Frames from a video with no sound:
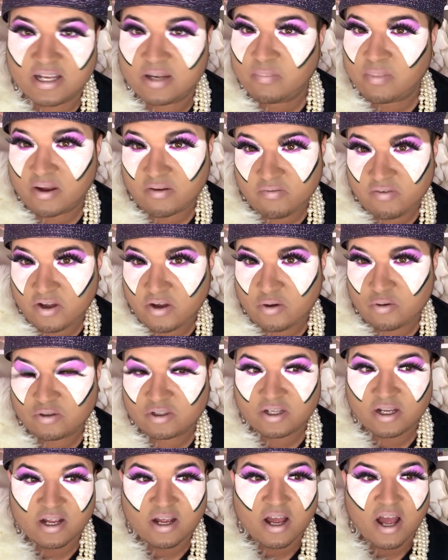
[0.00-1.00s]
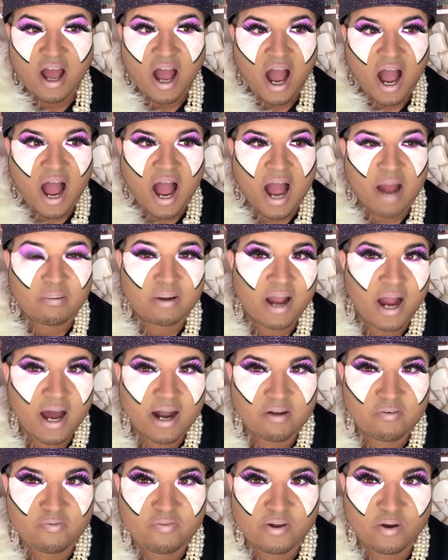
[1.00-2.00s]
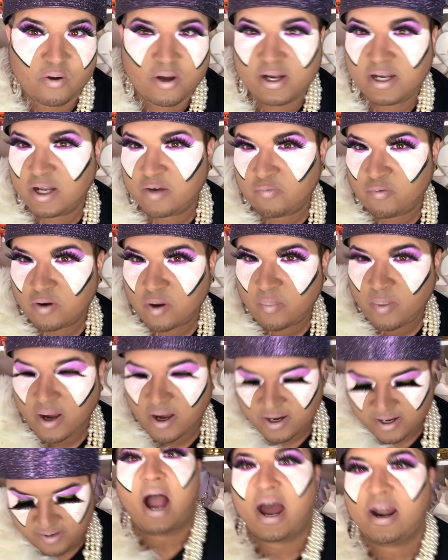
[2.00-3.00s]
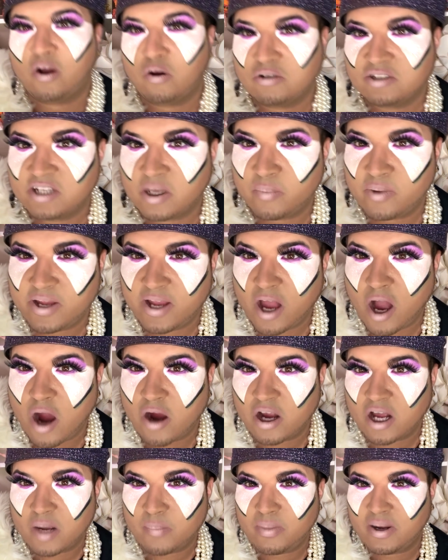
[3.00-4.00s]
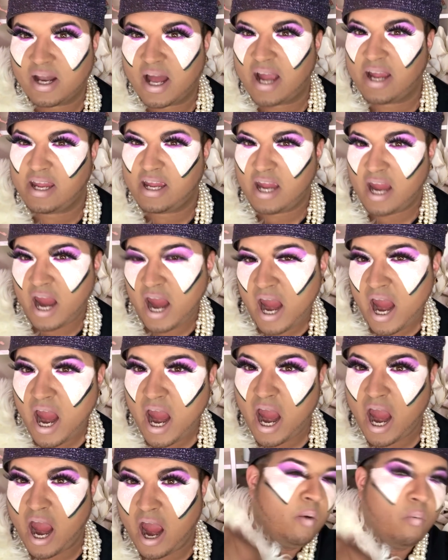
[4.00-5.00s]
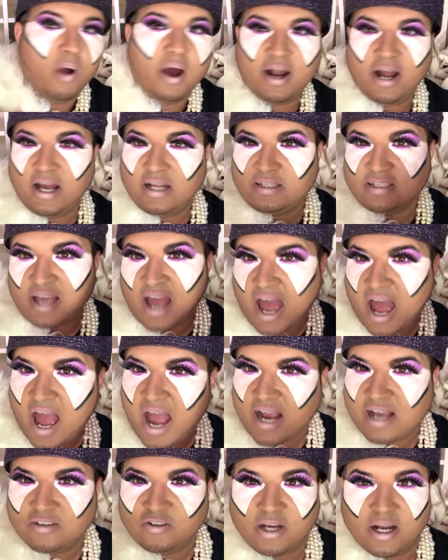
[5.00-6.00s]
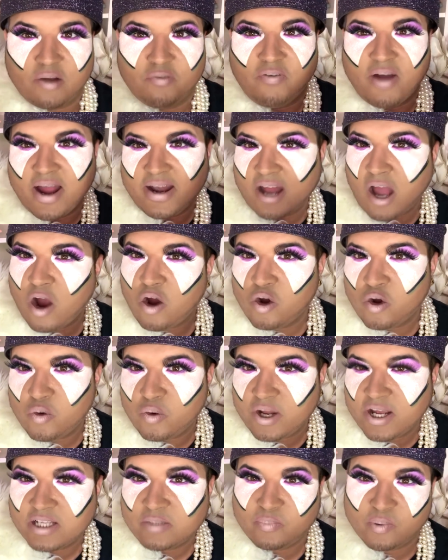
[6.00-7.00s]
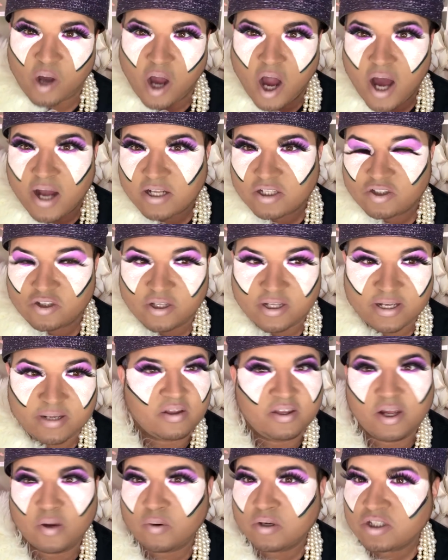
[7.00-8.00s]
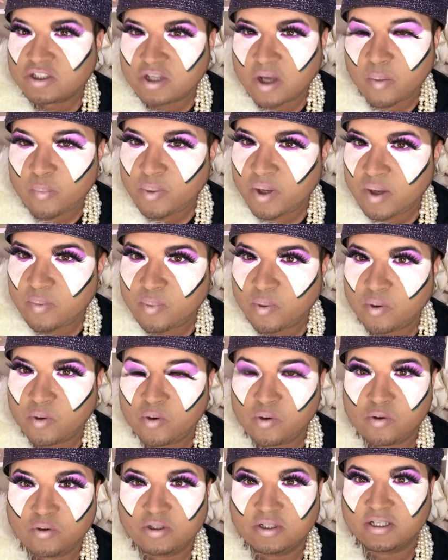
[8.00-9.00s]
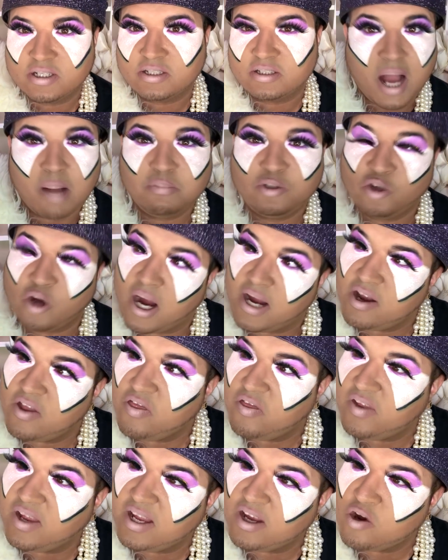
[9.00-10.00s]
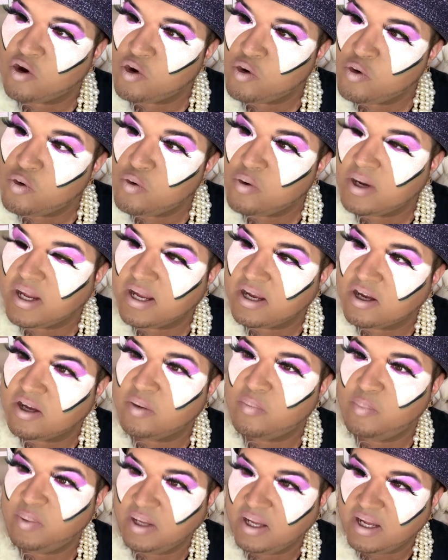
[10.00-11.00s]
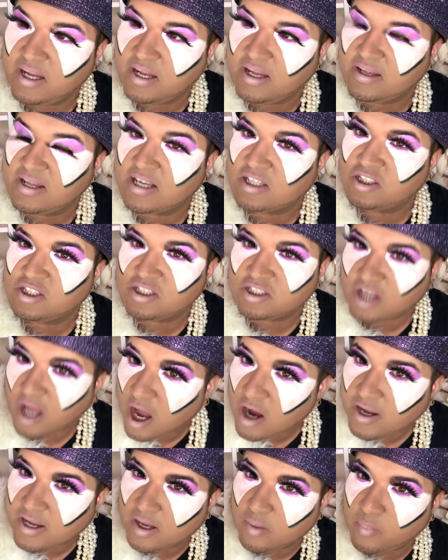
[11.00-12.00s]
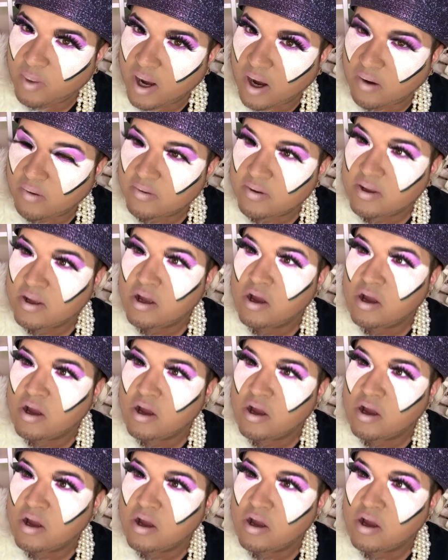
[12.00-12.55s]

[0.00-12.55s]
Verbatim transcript: and my views. I kind of feel indifferent about it. I know some of y'all are gonna be like, yeah, and wanna attack and try to find out who it is. But honestly, there were some people who just, I'm trying to think who it could be that she's talking about.